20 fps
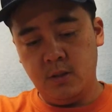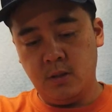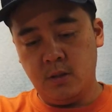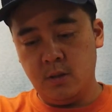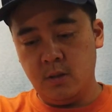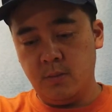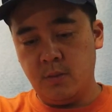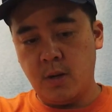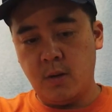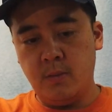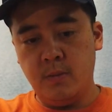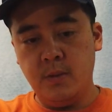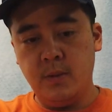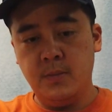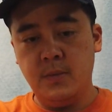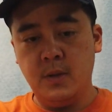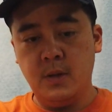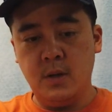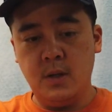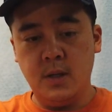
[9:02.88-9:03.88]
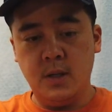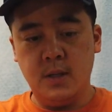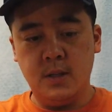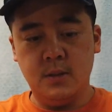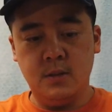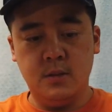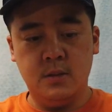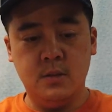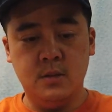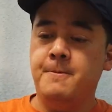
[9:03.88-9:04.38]
charger? Probably up there, I
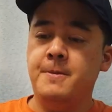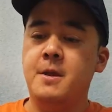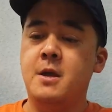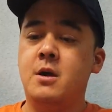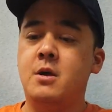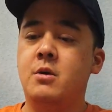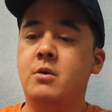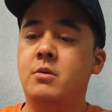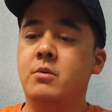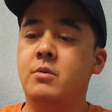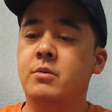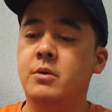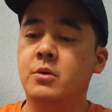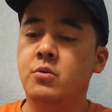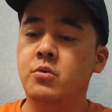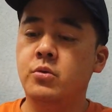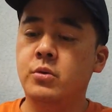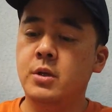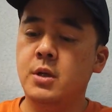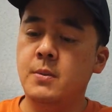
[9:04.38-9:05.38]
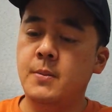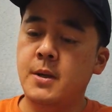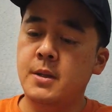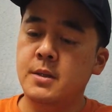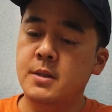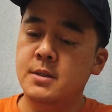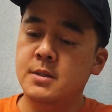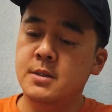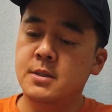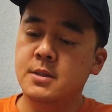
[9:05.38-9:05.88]
guess. Now, the cool thing
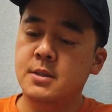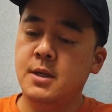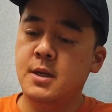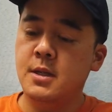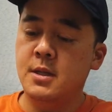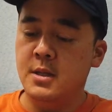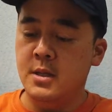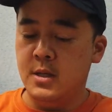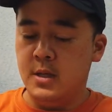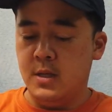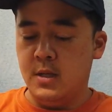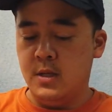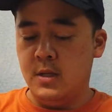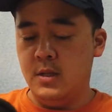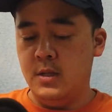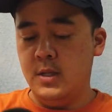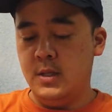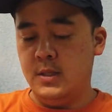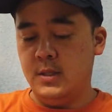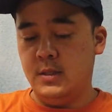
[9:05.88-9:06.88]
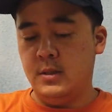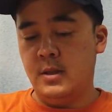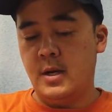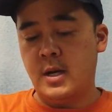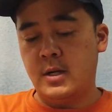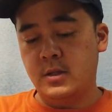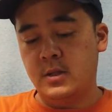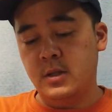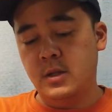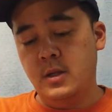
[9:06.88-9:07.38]
about this is that this
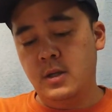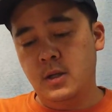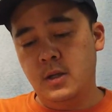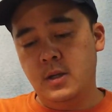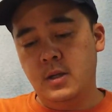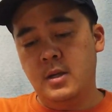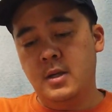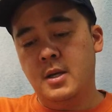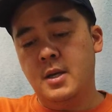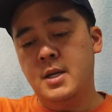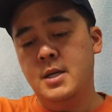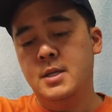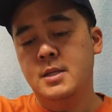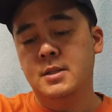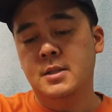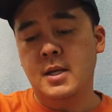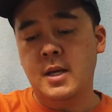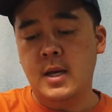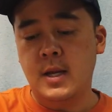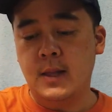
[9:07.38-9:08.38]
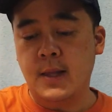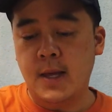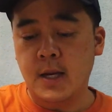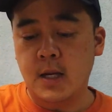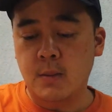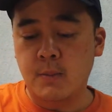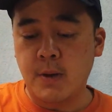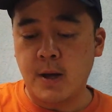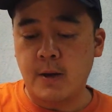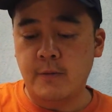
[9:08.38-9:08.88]
actually is a
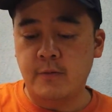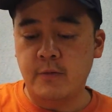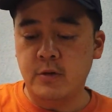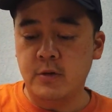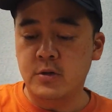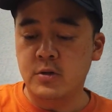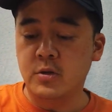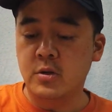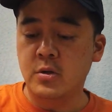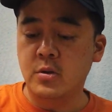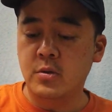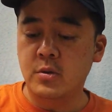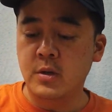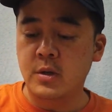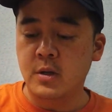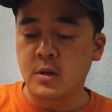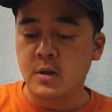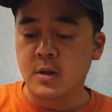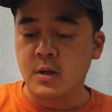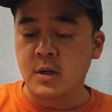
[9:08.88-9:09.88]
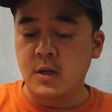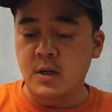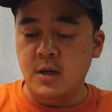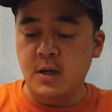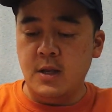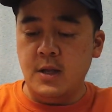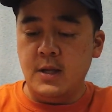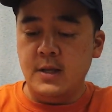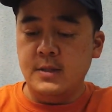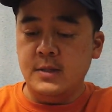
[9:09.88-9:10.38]
landing pad for the drone.
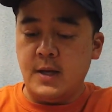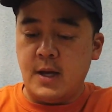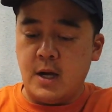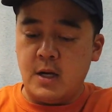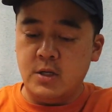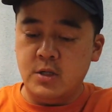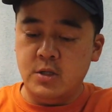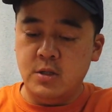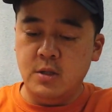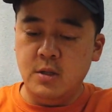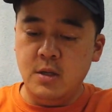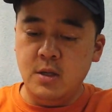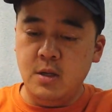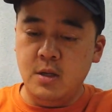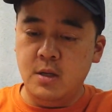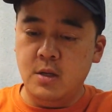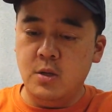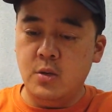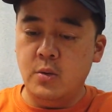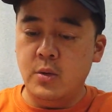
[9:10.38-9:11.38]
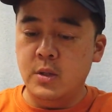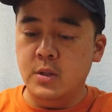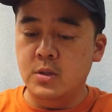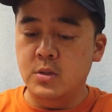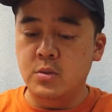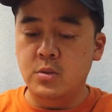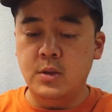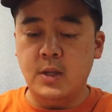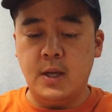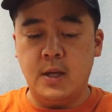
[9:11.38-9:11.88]
It is actually going
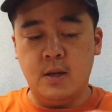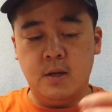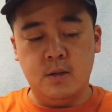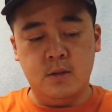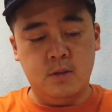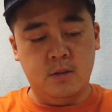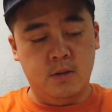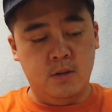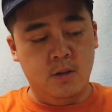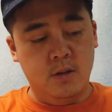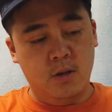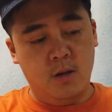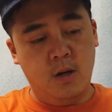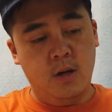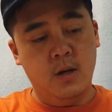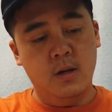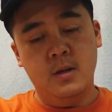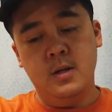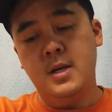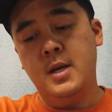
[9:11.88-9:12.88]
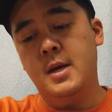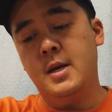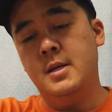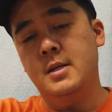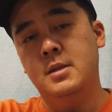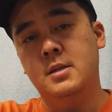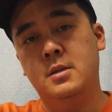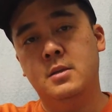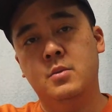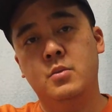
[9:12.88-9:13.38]
to land on the
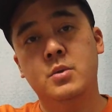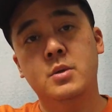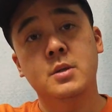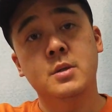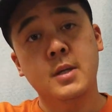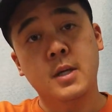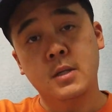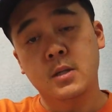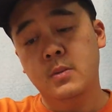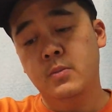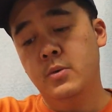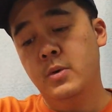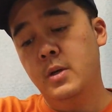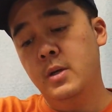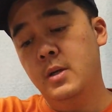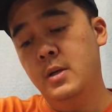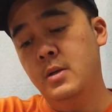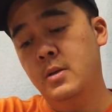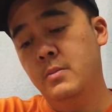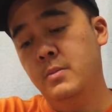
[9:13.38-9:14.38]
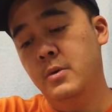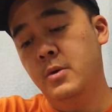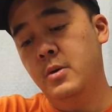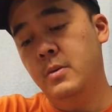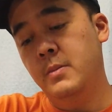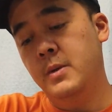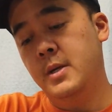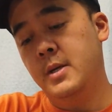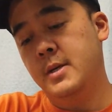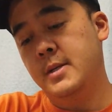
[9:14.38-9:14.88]
case, which is actually pretty
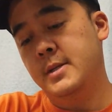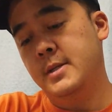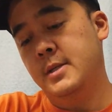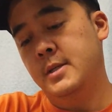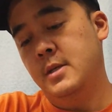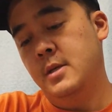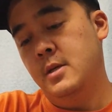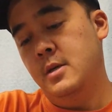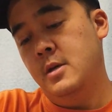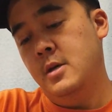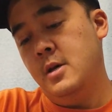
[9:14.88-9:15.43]
good because